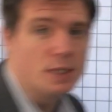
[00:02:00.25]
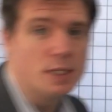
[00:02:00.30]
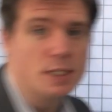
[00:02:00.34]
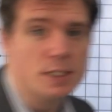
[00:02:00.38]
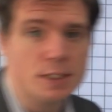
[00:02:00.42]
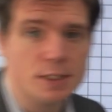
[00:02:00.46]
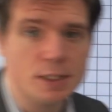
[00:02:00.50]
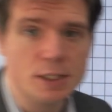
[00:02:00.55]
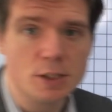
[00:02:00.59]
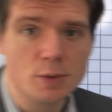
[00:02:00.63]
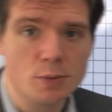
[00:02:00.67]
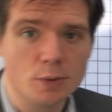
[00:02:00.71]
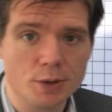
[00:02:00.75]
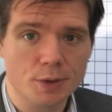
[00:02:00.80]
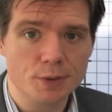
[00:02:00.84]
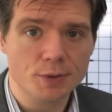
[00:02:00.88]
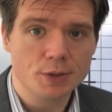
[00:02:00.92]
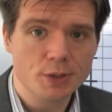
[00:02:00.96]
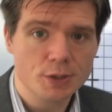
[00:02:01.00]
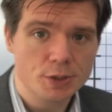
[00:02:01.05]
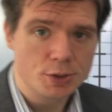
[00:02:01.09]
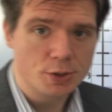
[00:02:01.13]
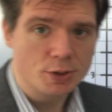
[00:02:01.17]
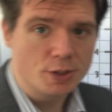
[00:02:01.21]
is this one.
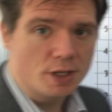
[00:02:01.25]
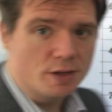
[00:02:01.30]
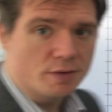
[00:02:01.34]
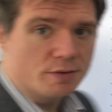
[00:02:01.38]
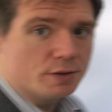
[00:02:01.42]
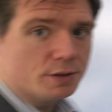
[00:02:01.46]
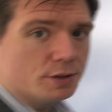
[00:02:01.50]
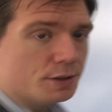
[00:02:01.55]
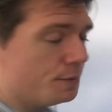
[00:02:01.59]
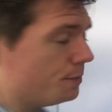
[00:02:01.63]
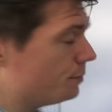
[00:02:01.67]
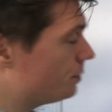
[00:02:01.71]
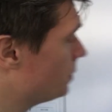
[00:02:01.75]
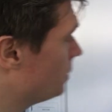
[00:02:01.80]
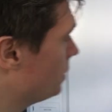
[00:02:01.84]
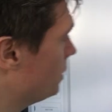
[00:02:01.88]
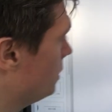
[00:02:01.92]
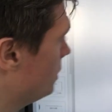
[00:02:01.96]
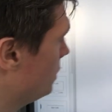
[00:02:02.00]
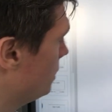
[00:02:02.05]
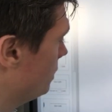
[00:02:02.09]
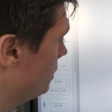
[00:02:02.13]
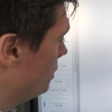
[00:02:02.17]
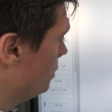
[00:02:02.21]
So you have
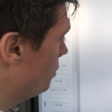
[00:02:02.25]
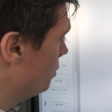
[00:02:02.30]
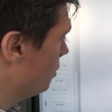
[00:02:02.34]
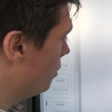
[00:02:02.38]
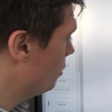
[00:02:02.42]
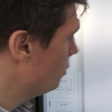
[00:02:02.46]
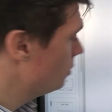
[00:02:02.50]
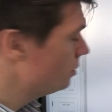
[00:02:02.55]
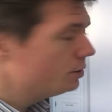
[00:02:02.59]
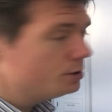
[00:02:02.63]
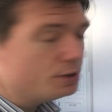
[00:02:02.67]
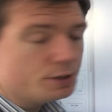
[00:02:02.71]
all